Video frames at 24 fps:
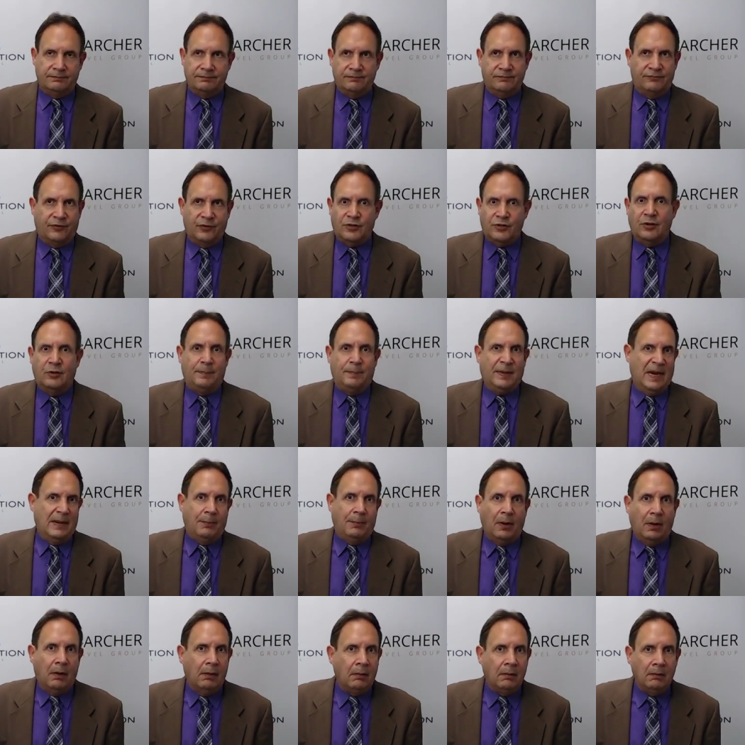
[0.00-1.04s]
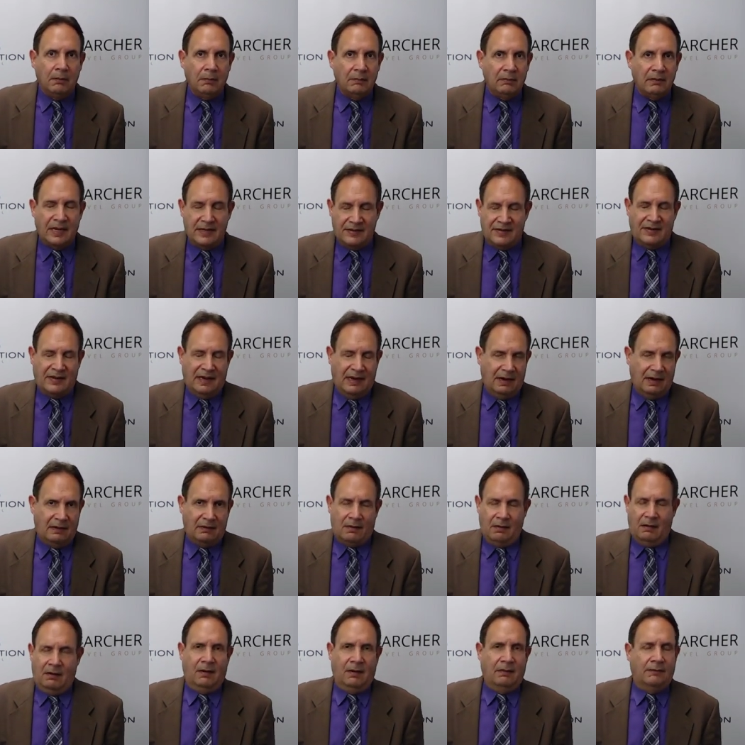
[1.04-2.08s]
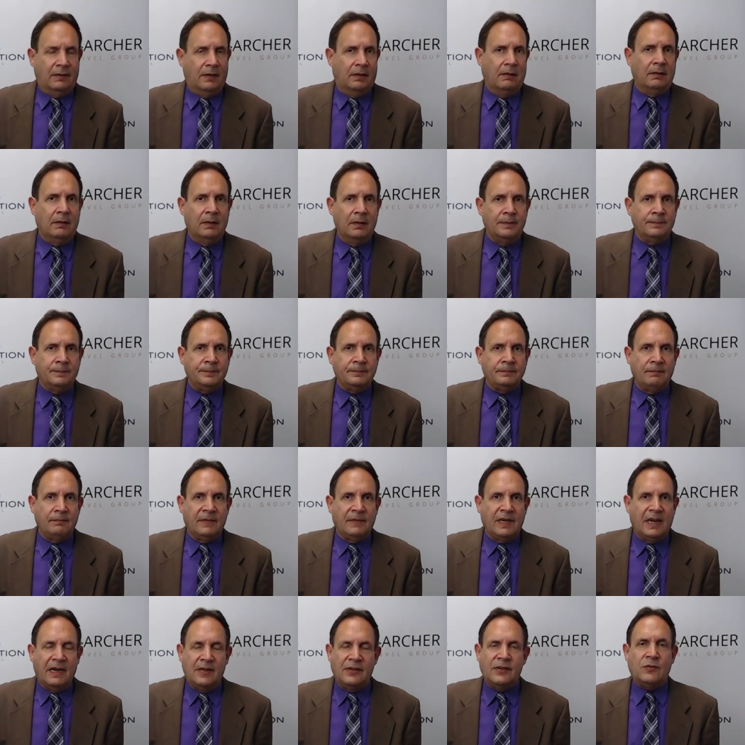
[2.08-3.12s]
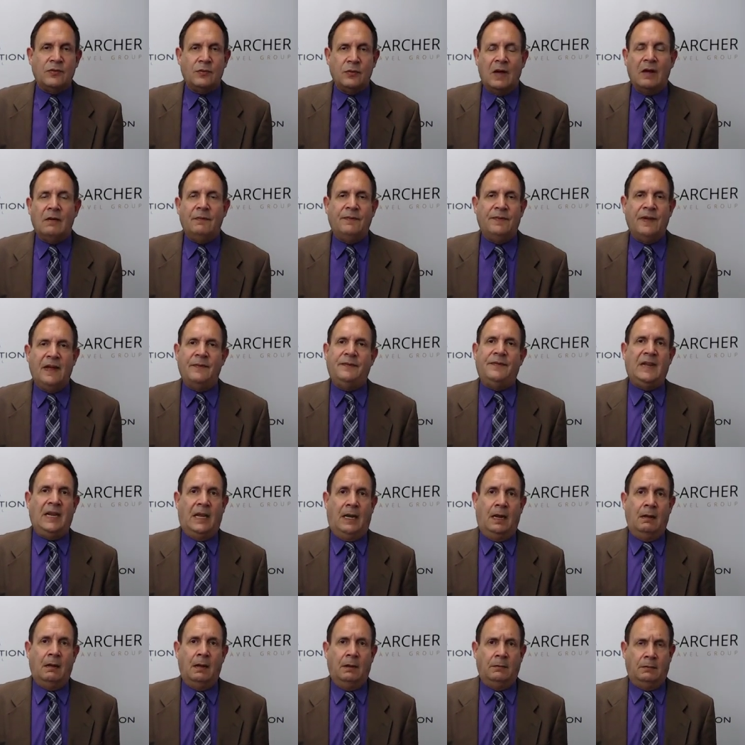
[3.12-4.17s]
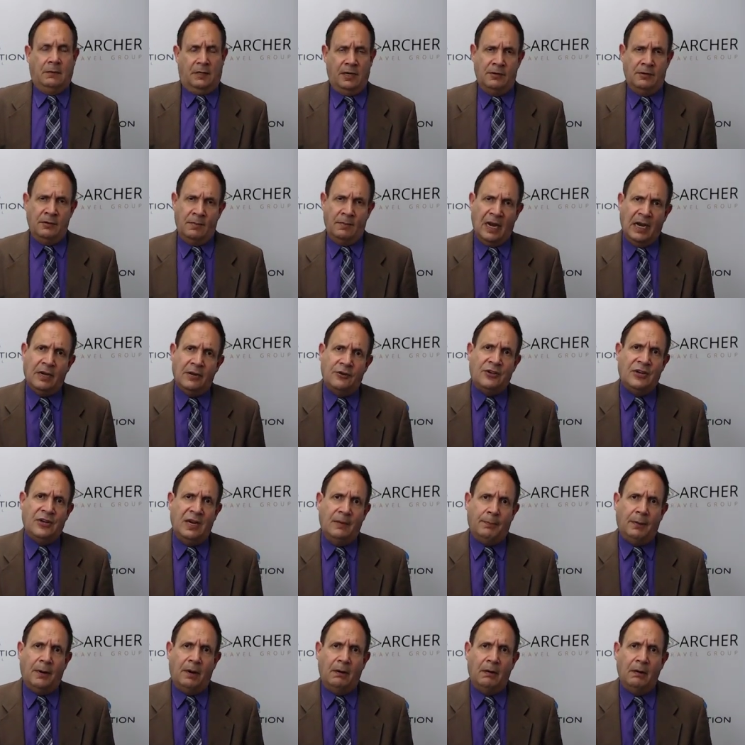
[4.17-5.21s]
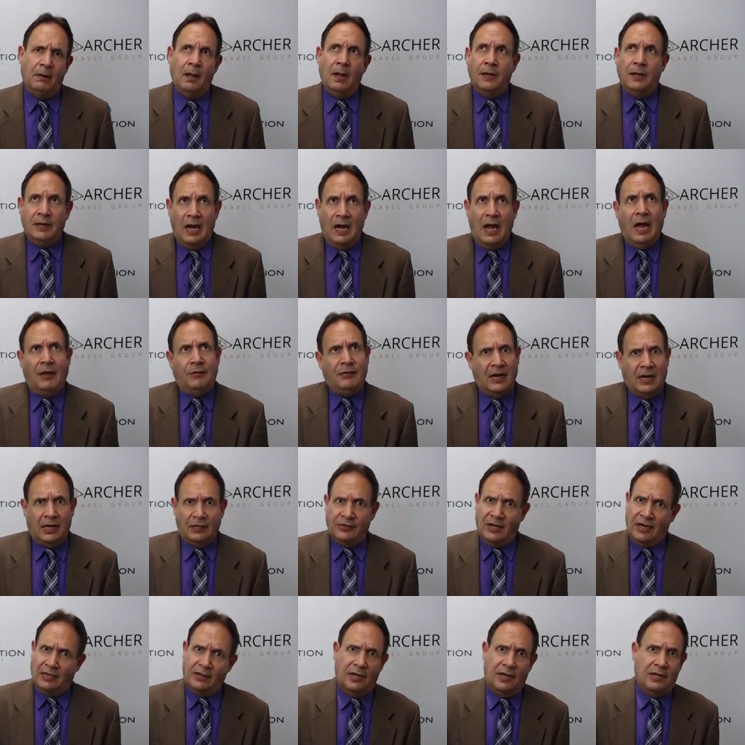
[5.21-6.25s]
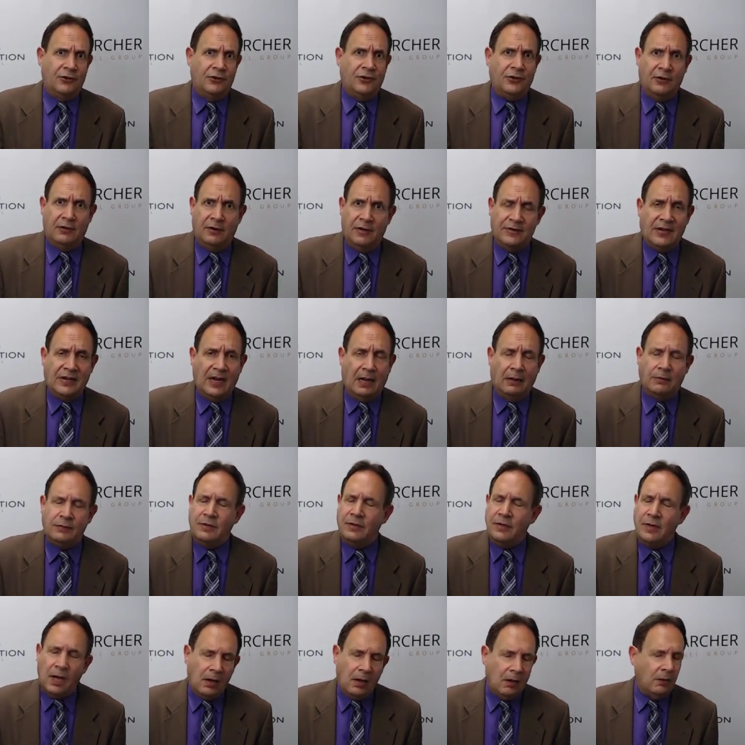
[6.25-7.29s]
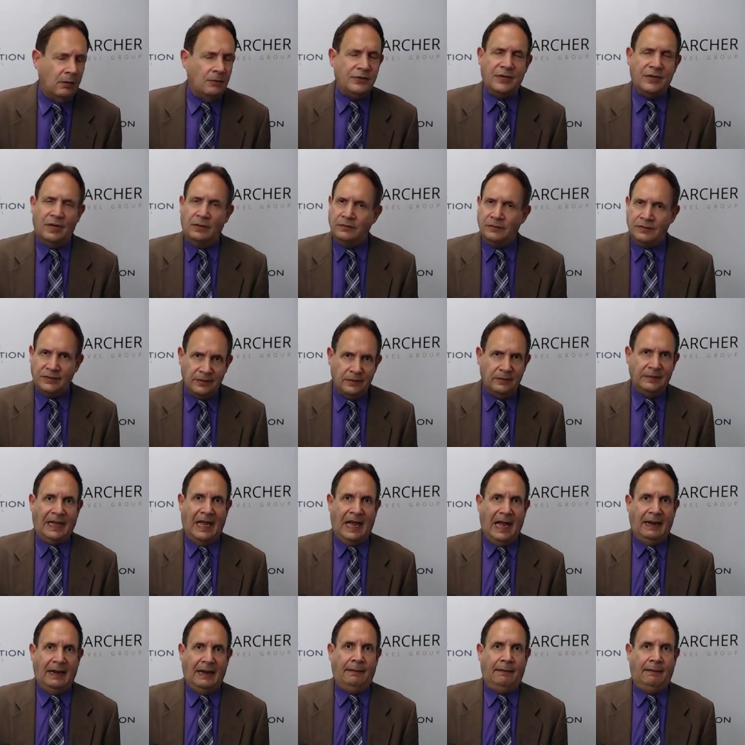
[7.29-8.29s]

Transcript: for two people let's say on carnival it's 1250 well can you make it cheaper yeah, I think I'll take the insurance out. No, don't do that.